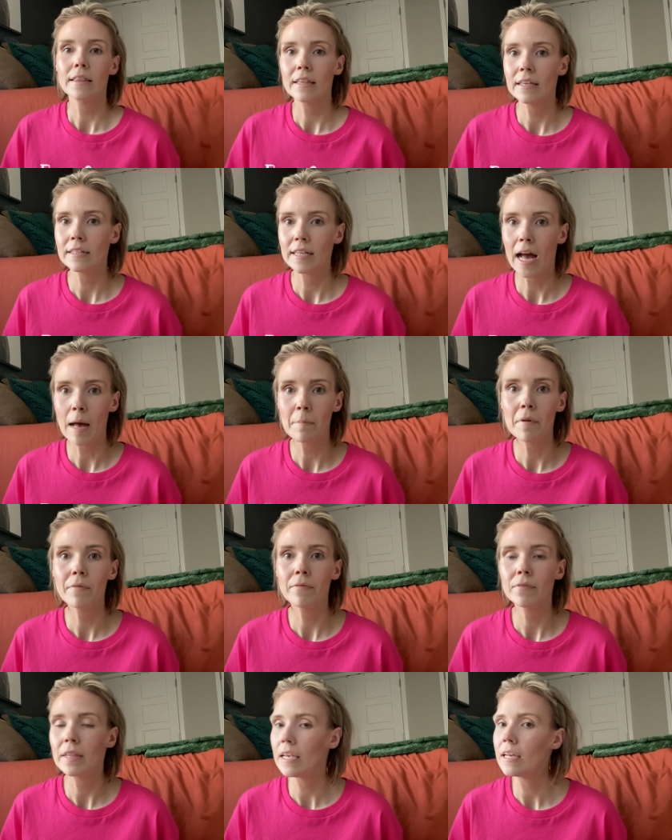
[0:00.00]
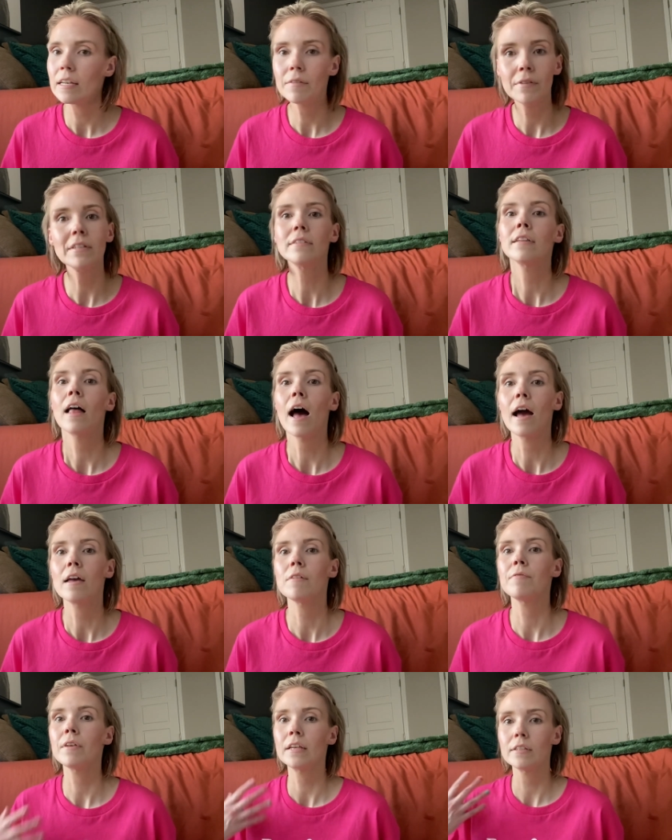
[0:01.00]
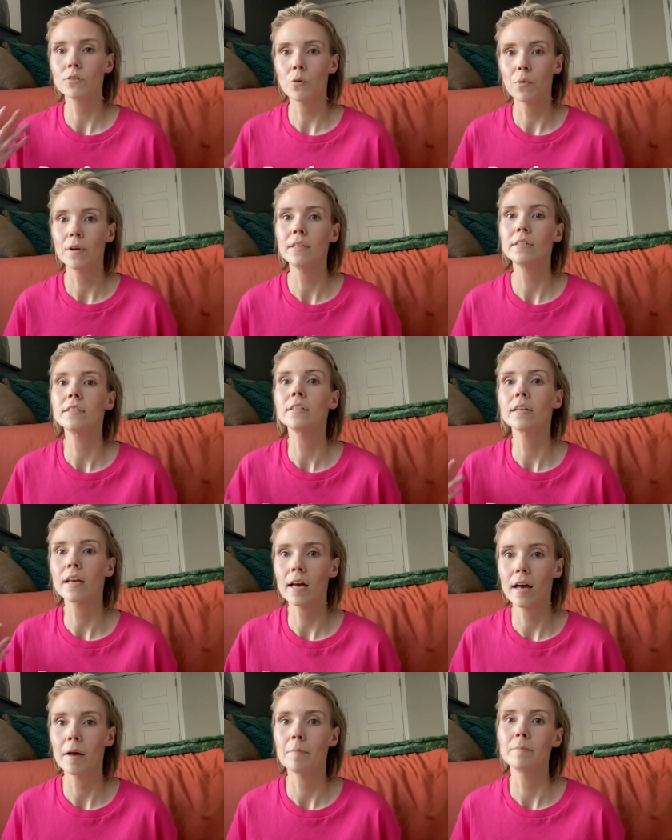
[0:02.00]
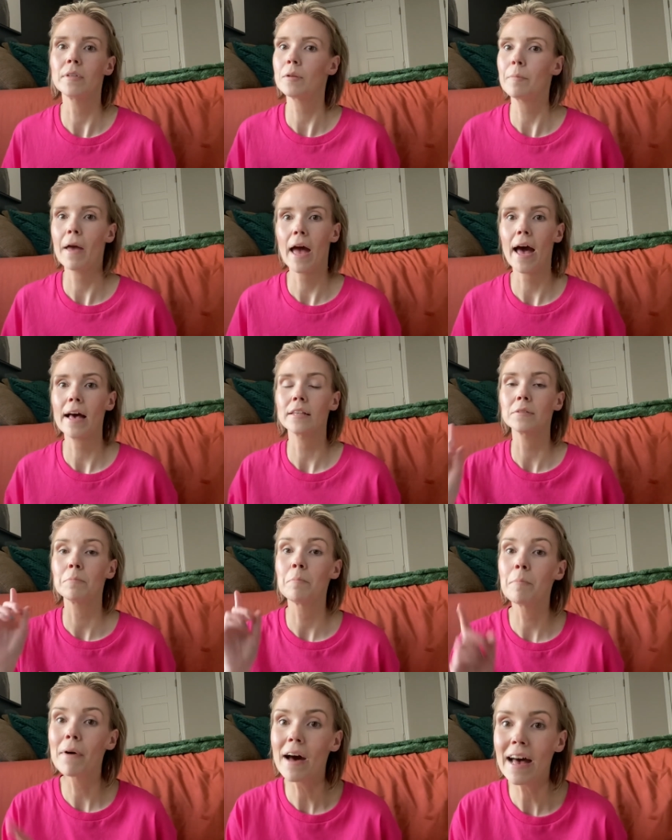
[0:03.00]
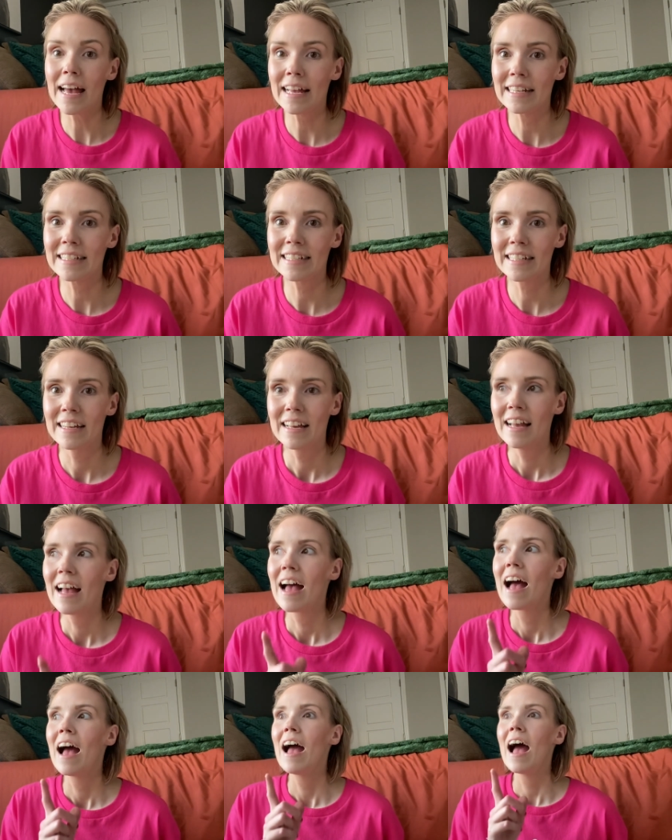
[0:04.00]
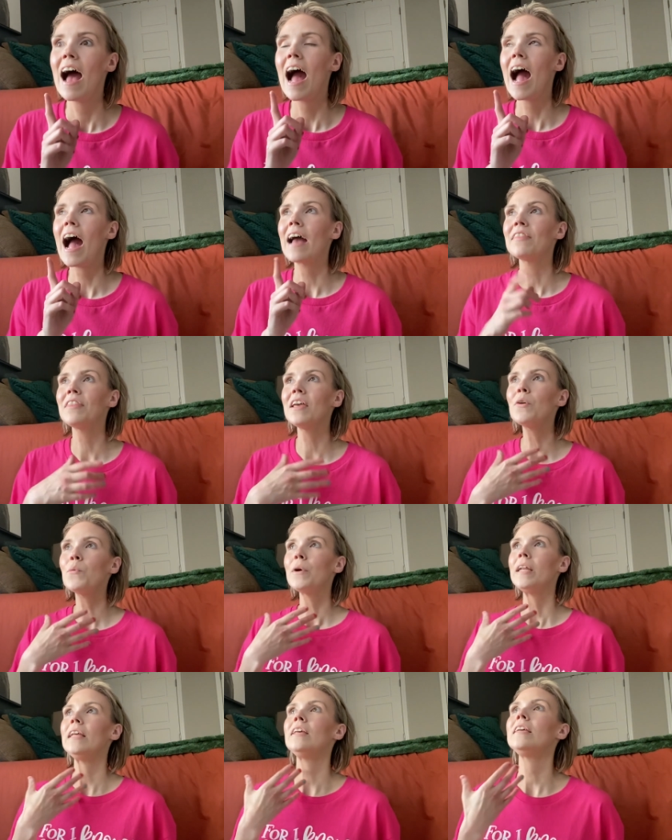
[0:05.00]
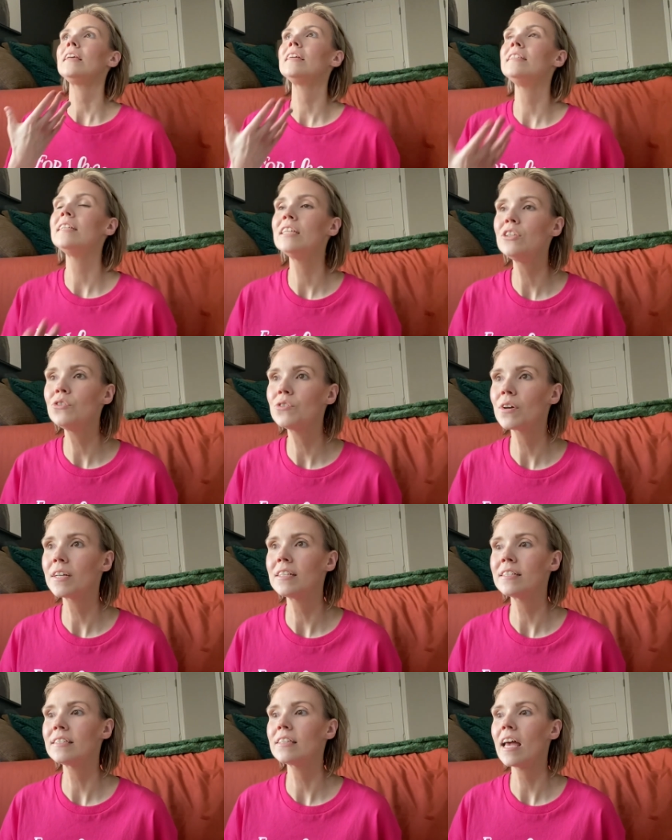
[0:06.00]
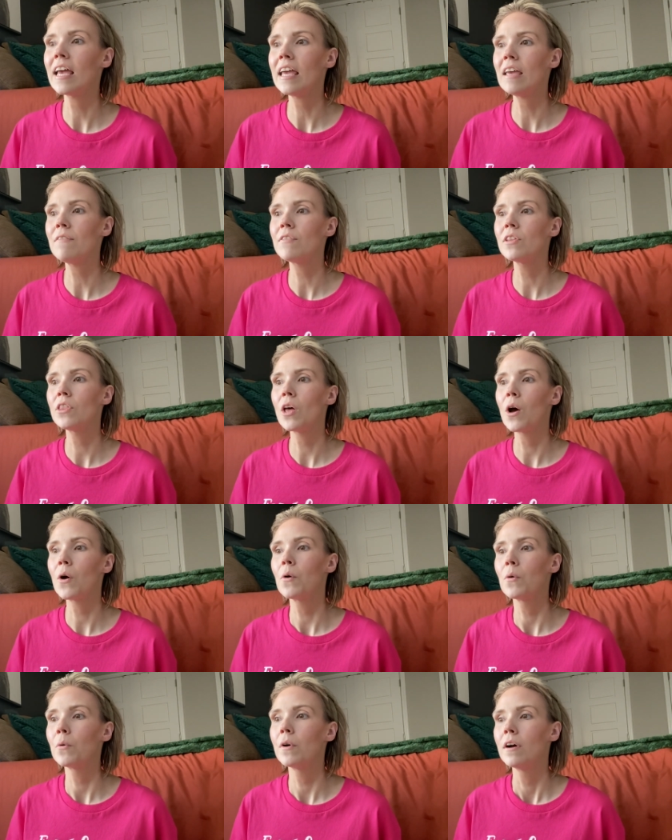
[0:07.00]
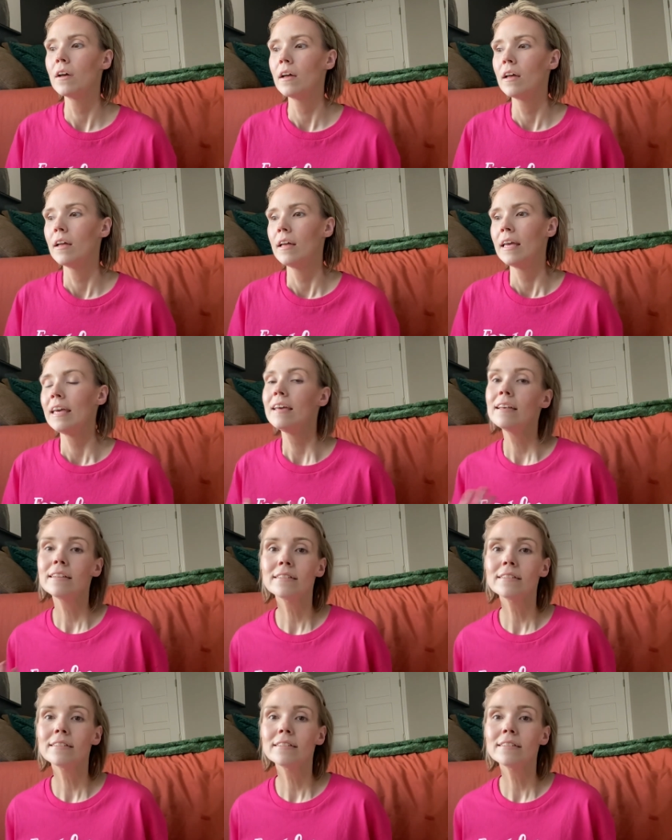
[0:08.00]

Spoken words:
the time of the end of his life is going to come to pass. But I think what he continues on to say, even though he